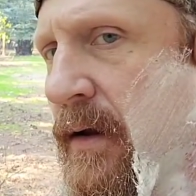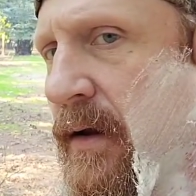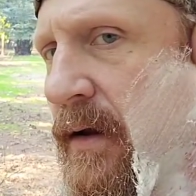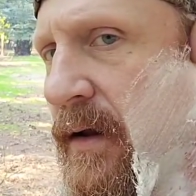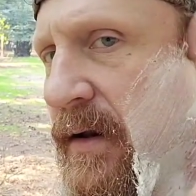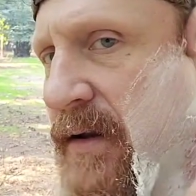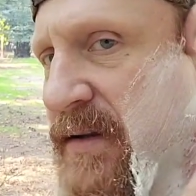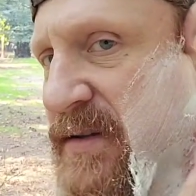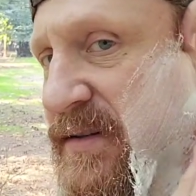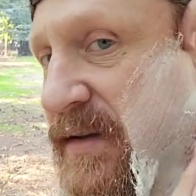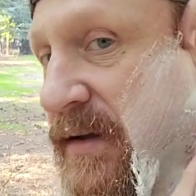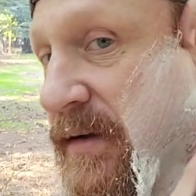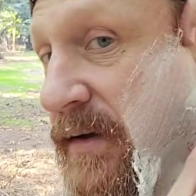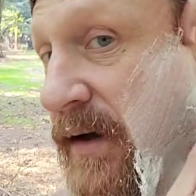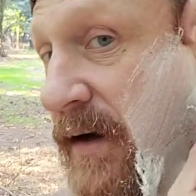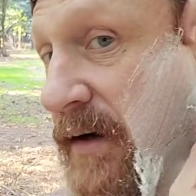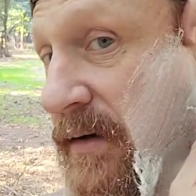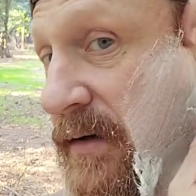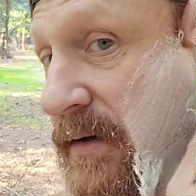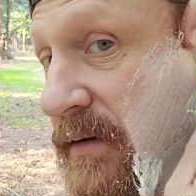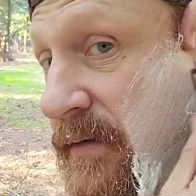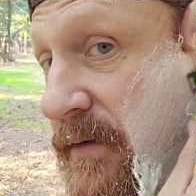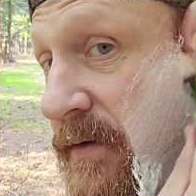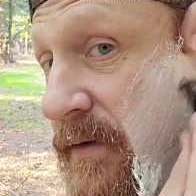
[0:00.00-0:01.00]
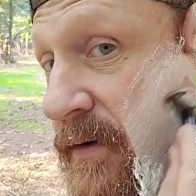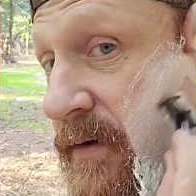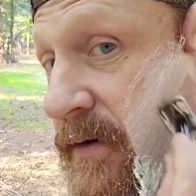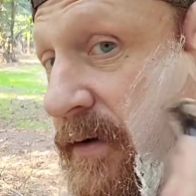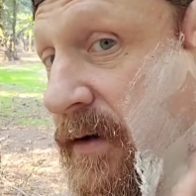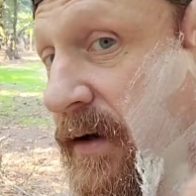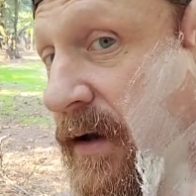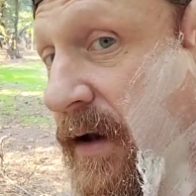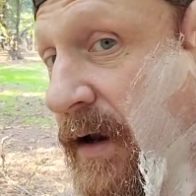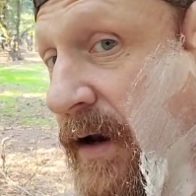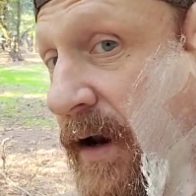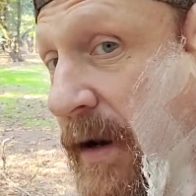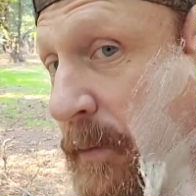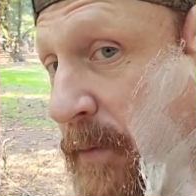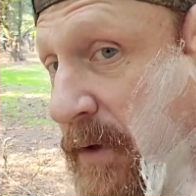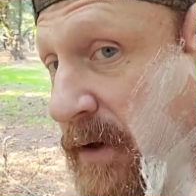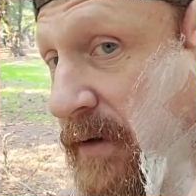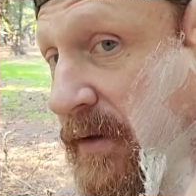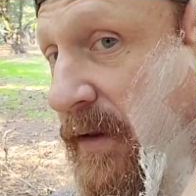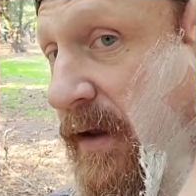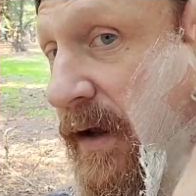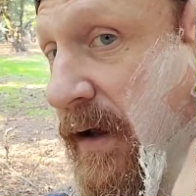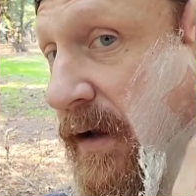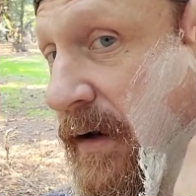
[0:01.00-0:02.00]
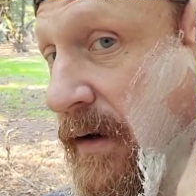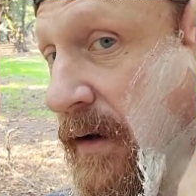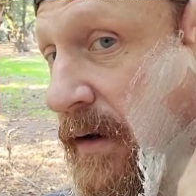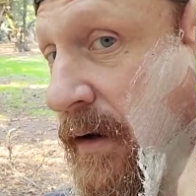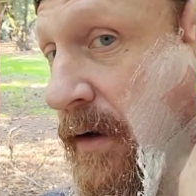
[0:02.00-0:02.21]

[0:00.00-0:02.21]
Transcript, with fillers: is seductive, and I mean that.